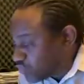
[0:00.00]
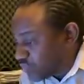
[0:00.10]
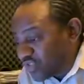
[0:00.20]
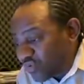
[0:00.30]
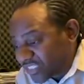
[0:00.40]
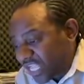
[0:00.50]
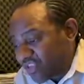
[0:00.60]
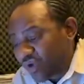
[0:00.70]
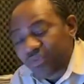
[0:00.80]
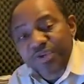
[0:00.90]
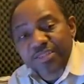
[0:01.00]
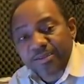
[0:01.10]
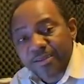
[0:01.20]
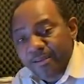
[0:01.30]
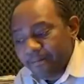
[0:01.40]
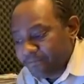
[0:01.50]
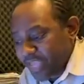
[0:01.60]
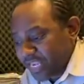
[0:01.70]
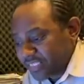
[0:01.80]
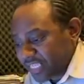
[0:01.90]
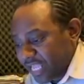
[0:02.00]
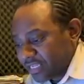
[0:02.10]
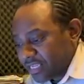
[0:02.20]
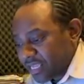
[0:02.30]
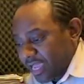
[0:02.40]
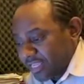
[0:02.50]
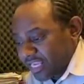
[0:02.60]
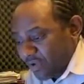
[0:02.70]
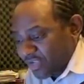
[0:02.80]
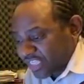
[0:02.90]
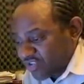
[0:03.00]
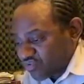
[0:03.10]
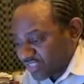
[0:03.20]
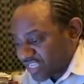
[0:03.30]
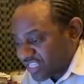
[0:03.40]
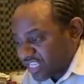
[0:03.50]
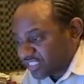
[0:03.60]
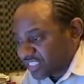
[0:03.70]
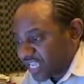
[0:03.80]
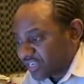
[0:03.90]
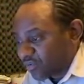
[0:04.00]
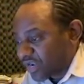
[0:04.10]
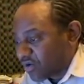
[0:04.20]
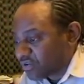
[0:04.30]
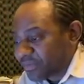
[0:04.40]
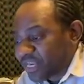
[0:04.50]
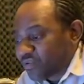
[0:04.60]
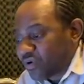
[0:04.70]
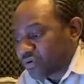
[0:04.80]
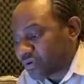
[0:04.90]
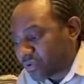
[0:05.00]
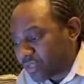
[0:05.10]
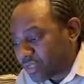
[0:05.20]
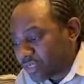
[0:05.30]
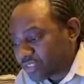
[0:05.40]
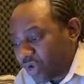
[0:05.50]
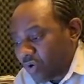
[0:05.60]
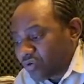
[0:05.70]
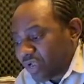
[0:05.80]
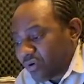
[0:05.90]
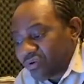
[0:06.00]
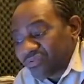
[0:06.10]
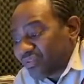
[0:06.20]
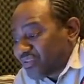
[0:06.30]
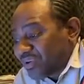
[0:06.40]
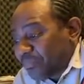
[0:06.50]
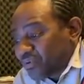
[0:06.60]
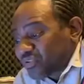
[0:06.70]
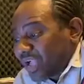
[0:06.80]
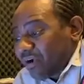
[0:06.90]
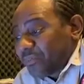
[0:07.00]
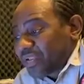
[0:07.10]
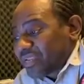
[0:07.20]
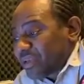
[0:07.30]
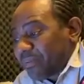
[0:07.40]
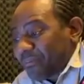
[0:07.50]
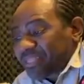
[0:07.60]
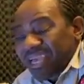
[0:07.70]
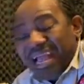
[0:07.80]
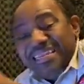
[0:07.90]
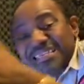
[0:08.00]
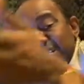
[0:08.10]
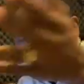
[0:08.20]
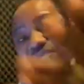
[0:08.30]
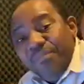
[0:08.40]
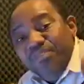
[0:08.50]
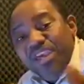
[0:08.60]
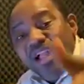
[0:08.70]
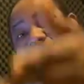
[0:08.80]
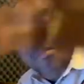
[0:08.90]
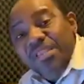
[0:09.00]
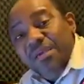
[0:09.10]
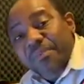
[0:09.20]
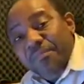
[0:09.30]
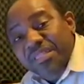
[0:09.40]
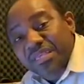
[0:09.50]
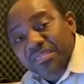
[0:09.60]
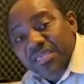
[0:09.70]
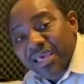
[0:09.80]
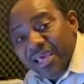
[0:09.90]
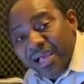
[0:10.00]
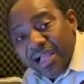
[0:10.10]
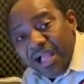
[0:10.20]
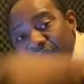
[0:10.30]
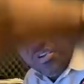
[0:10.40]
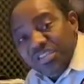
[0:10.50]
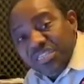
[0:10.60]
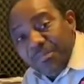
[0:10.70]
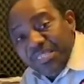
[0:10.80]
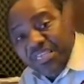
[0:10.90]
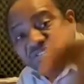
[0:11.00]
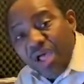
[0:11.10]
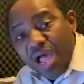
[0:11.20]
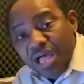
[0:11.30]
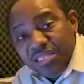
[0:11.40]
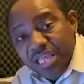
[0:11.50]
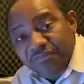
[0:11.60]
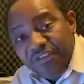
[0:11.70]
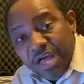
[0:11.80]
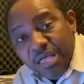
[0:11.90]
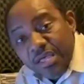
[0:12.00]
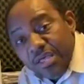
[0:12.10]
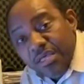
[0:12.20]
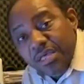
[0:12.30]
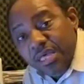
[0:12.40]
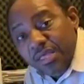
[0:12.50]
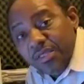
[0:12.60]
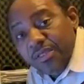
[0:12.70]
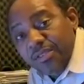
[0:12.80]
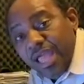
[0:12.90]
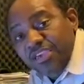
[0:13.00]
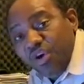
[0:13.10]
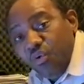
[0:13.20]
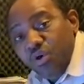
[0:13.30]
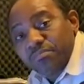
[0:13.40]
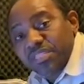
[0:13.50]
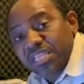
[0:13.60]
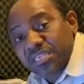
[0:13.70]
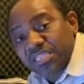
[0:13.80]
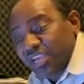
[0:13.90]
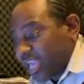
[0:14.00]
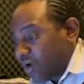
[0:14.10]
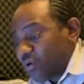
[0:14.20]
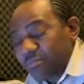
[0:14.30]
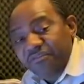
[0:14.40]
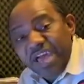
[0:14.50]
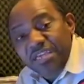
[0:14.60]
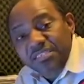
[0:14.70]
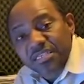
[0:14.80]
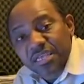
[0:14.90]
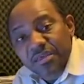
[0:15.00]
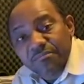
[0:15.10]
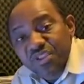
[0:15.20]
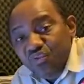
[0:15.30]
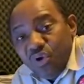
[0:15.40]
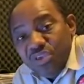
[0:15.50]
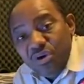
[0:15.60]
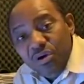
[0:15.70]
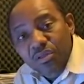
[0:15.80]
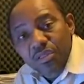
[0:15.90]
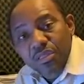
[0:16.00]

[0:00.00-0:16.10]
We know how you are do it. You understand? And the rest of you, DJ C and the whole of them, I know, no. So, I wanna put cock up on the name for my thing, and DJ Rapture. You cock up the name for my things, and gonna read it some my thing to Orchard for. Eh? Like you own my things, you can't own my voice. Me know you.